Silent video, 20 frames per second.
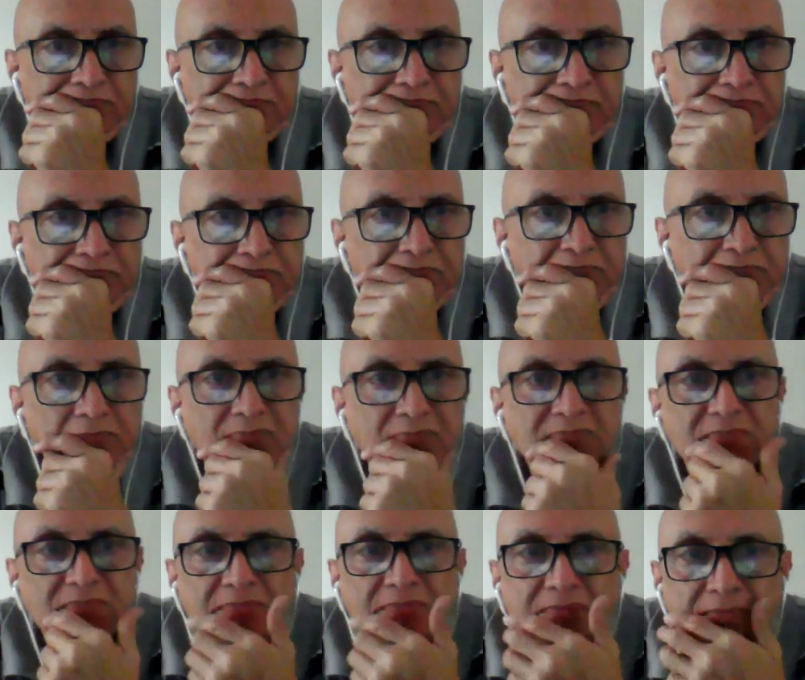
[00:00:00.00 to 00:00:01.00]
events.
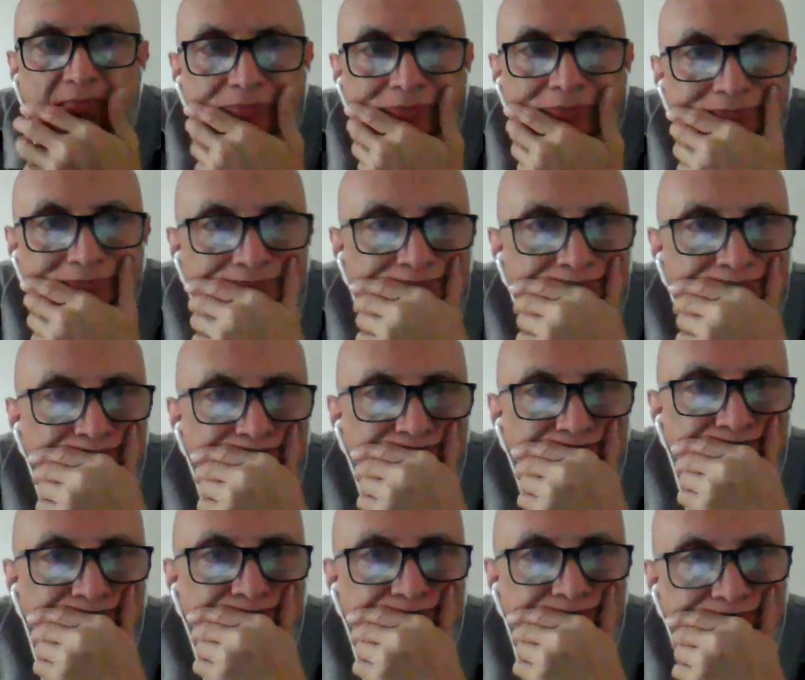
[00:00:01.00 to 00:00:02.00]
Are you following me,
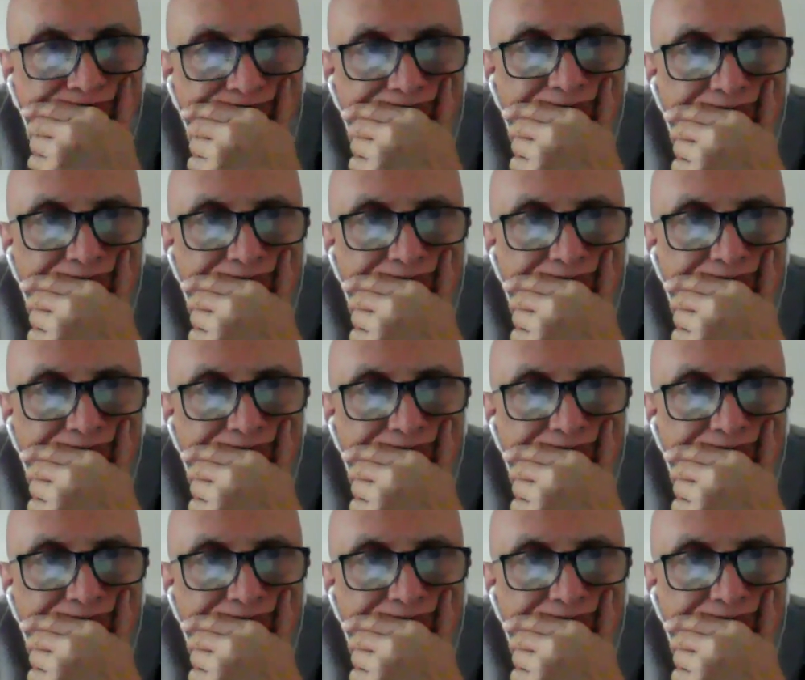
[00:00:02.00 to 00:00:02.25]
Suniji?